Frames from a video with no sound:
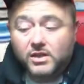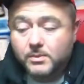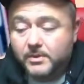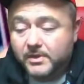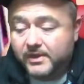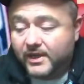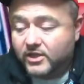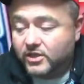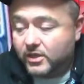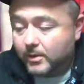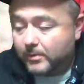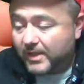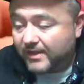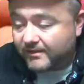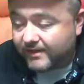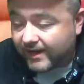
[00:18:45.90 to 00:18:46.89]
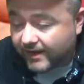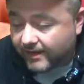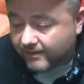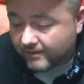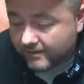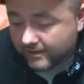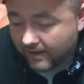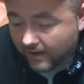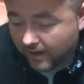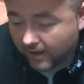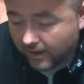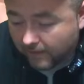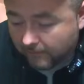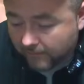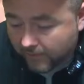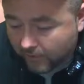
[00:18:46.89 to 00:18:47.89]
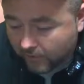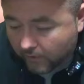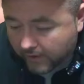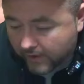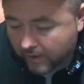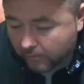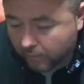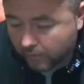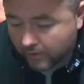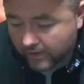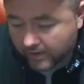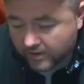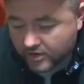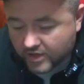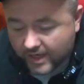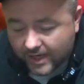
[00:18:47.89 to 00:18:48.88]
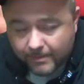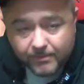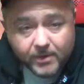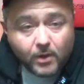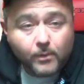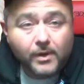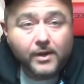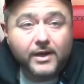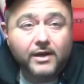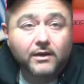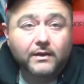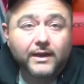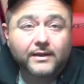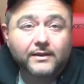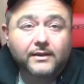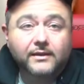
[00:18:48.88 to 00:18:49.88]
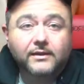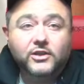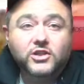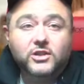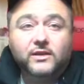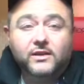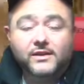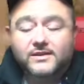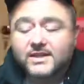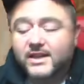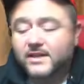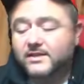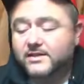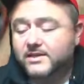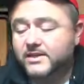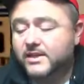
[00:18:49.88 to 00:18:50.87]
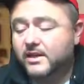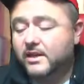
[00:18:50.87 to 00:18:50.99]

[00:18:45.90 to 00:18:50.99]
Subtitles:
potentially be dinged? They're looking in pretty good shape, nowhere near like the condition of the tins.